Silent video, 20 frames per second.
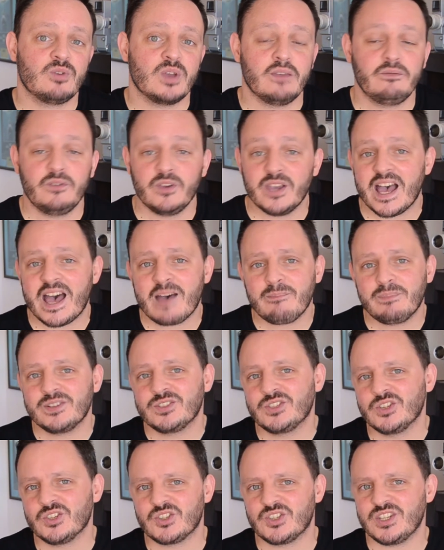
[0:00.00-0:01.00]
if you happen
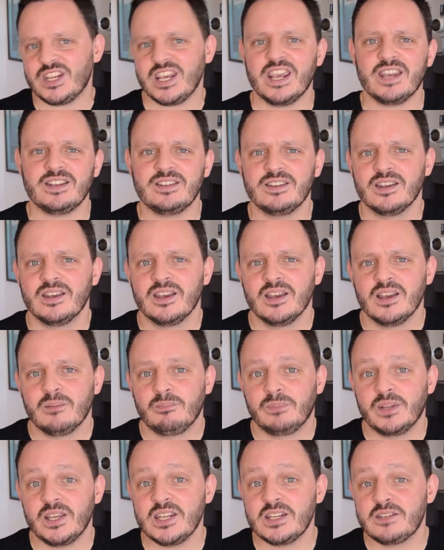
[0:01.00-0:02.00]
to see it,
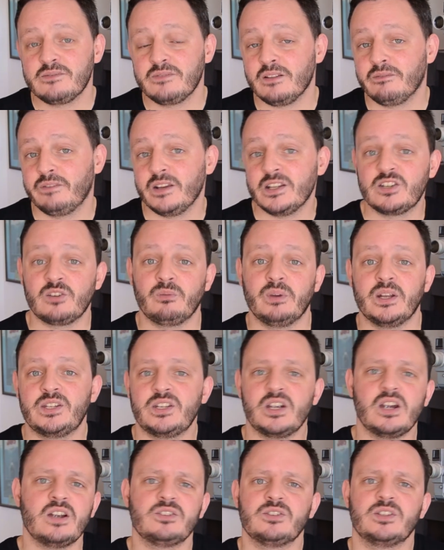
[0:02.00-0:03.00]
please feel free to
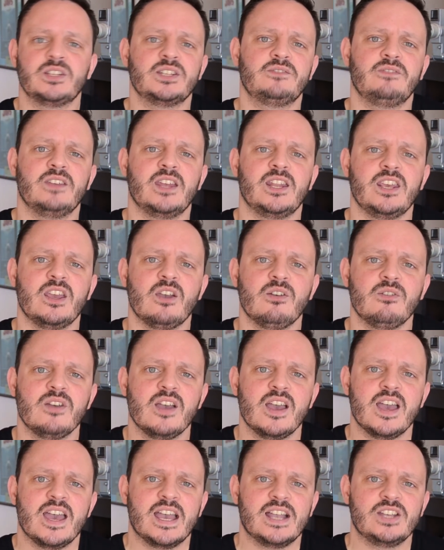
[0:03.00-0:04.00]
return to this video
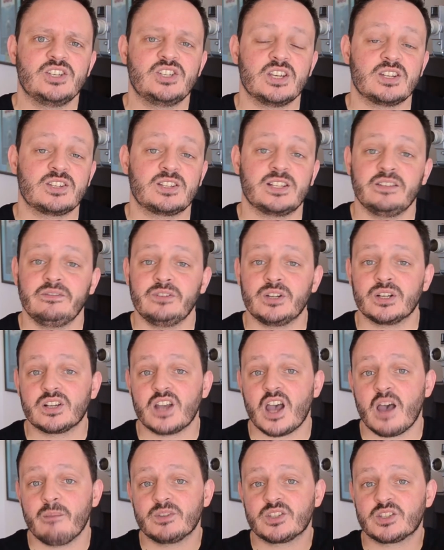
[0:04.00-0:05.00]
and just leave your
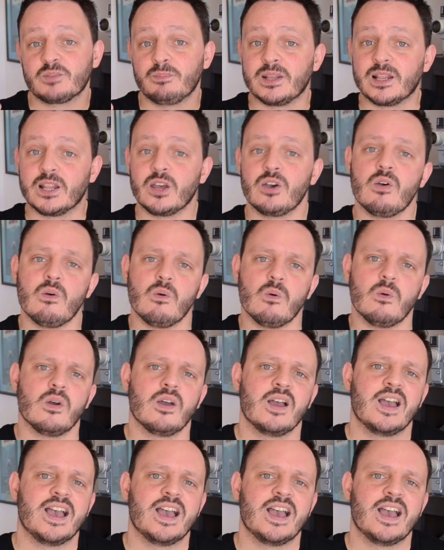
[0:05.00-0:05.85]
comments below.